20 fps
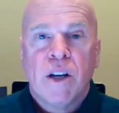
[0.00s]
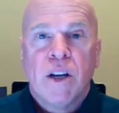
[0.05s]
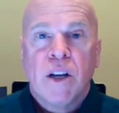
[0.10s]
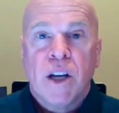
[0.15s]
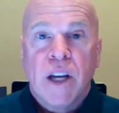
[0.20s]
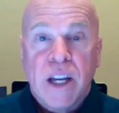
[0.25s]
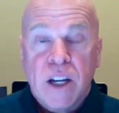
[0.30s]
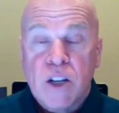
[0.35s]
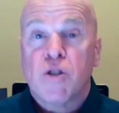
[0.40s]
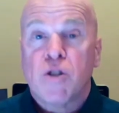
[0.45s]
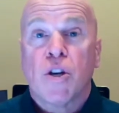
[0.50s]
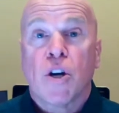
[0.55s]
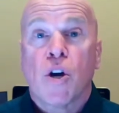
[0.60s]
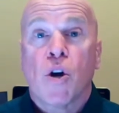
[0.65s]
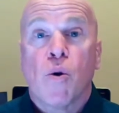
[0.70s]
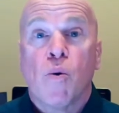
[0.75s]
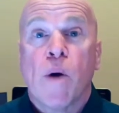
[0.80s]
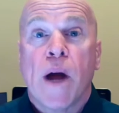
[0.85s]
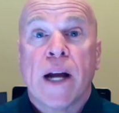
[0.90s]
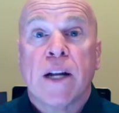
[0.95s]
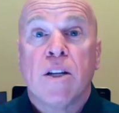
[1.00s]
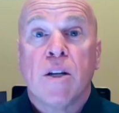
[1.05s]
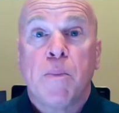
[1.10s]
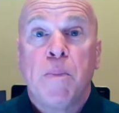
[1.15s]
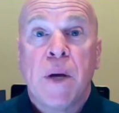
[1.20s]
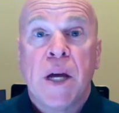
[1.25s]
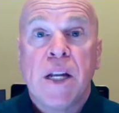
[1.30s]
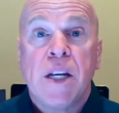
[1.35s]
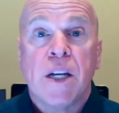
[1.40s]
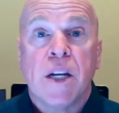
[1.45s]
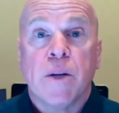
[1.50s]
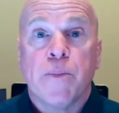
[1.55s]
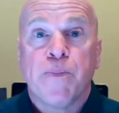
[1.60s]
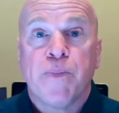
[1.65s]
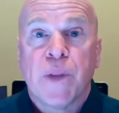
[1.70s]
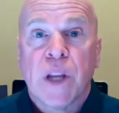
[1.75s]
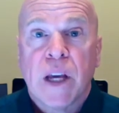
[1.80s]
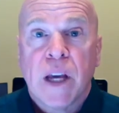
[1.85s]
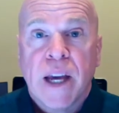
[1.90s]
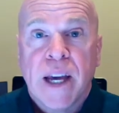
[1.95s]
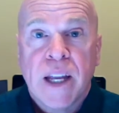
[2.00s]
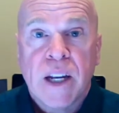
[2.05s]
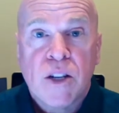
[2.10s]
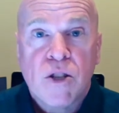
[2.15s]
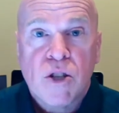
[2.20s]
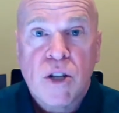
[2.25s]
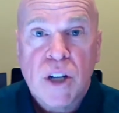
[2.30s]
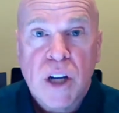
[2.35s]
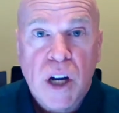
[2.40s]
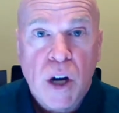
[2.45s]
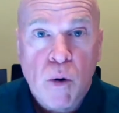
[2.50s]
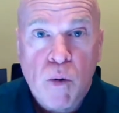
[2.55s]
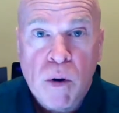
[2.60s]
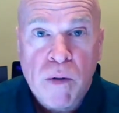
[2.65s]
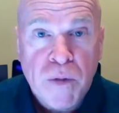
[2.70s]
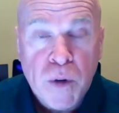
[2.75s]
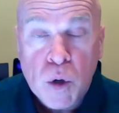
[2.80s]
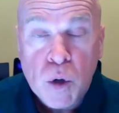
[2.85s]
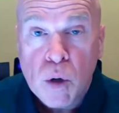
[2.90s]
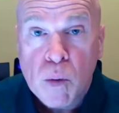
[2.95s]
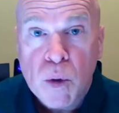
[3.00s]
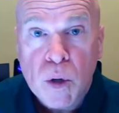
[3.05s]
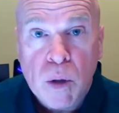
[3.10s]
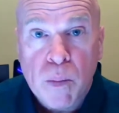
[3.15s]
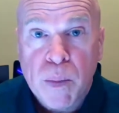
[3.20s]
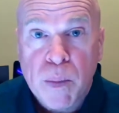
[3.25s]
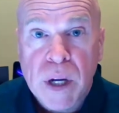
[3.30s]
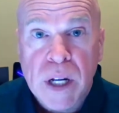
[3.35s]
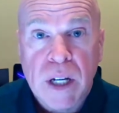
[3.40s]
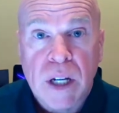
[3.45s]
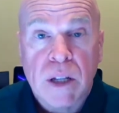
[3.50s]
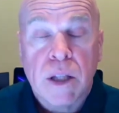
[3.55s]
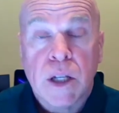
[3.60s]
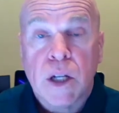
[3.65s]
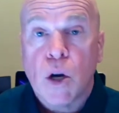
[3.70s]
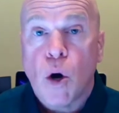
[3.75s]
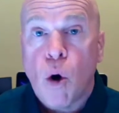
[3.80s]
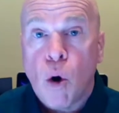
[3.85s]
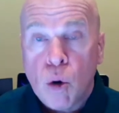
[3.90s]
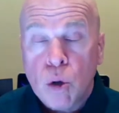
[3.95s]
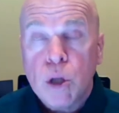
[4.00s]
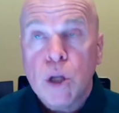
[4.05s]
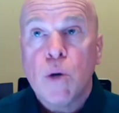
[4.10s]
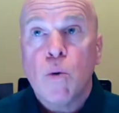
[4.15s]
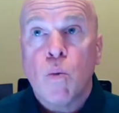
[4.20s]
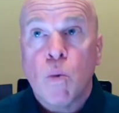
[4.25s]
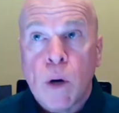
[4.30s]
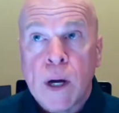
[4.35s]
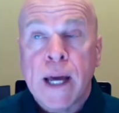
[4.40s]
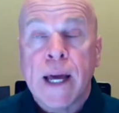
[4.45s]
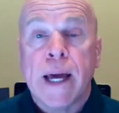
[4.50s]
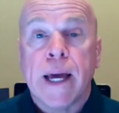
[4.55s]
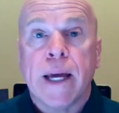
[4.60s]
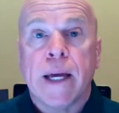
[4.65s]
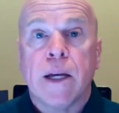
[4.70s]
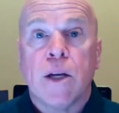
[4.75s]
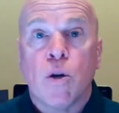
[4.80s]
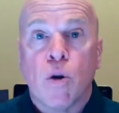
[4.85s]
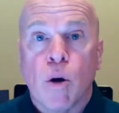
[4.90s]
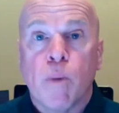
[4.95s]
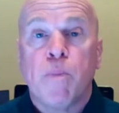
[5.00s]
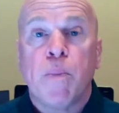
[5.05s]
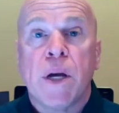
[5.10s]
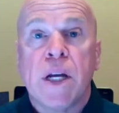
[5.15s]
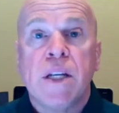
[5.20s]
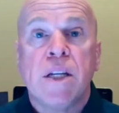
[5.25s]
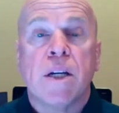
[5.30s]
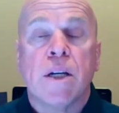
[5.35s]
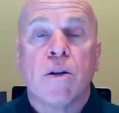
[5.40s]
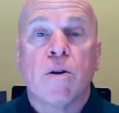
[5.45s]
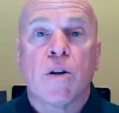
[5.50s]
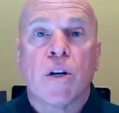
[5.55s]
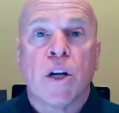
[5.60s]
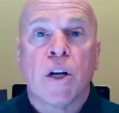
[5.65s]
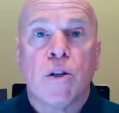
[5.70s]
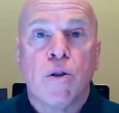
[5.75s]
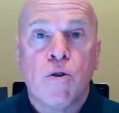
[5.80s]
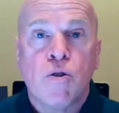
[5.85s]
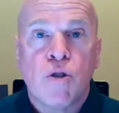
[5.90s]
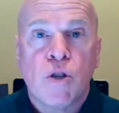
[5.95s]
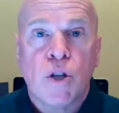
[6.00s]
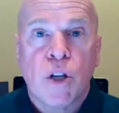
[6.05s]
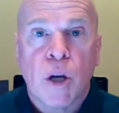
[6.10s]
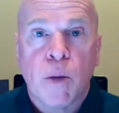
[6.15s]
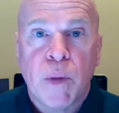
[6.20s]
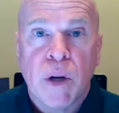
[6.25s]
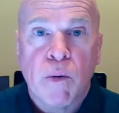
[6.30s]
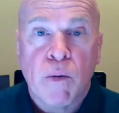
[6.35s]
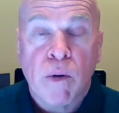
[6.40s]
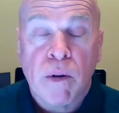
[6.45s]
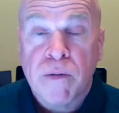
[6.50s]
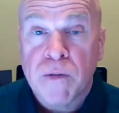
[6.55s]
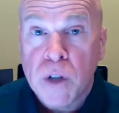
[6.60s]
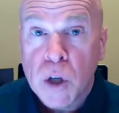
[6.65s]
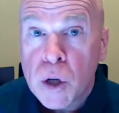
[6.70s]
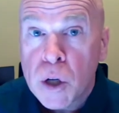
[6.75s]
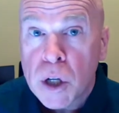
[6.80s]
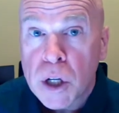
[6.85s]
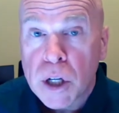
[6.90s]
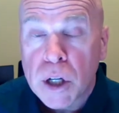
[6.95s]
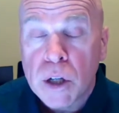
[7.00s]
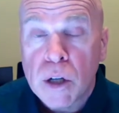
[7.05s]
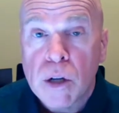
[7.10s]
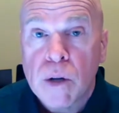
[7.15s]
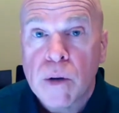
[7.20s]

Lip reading: is the correct opinion. And it's an irrefutable opinion. The only way your opinion or conclusion can be refuted